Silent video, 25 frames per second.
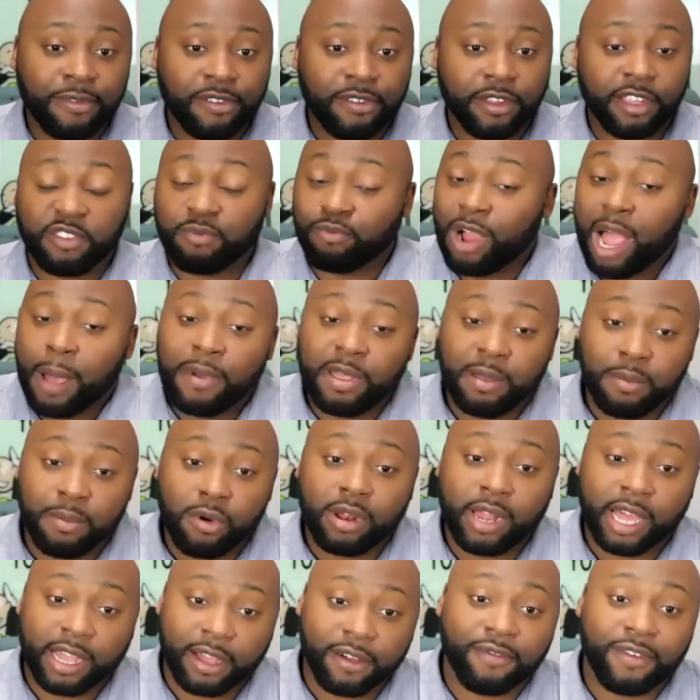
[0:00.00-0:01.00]
It's probably more
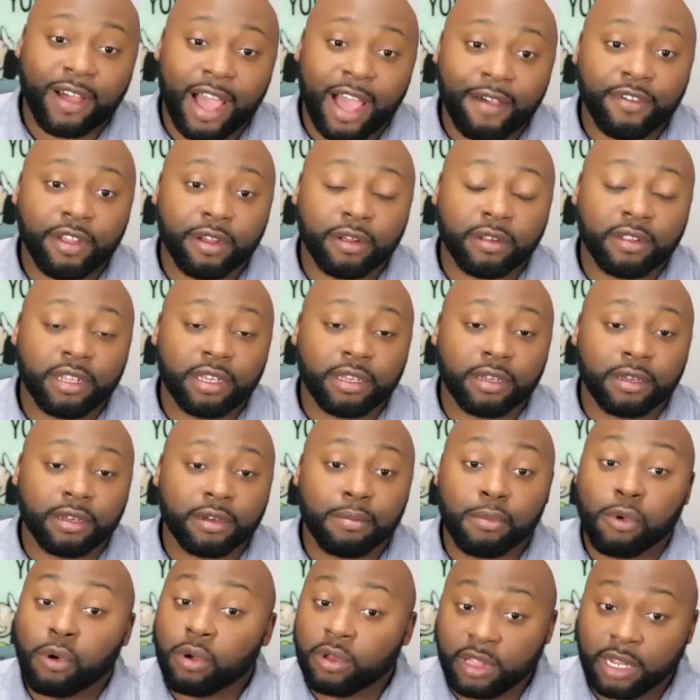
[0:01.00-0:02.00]
like a five year deal,
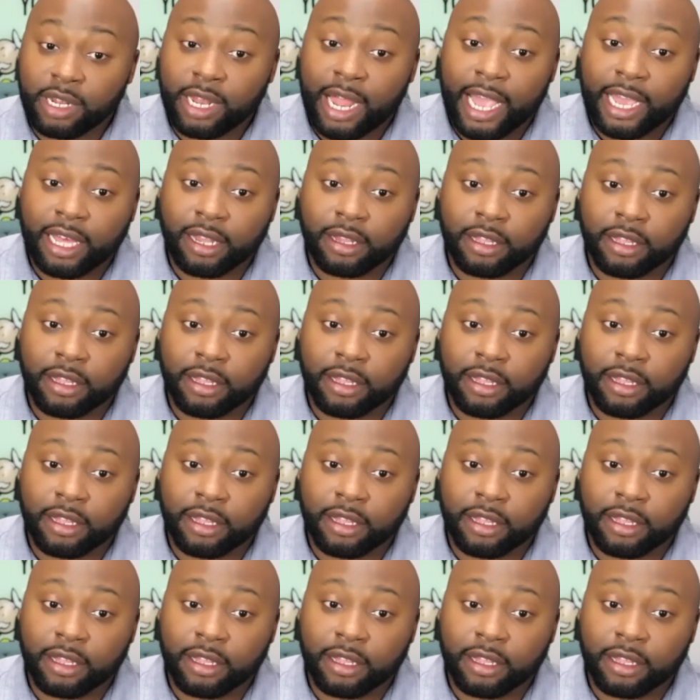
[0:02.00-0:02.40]
more than likely.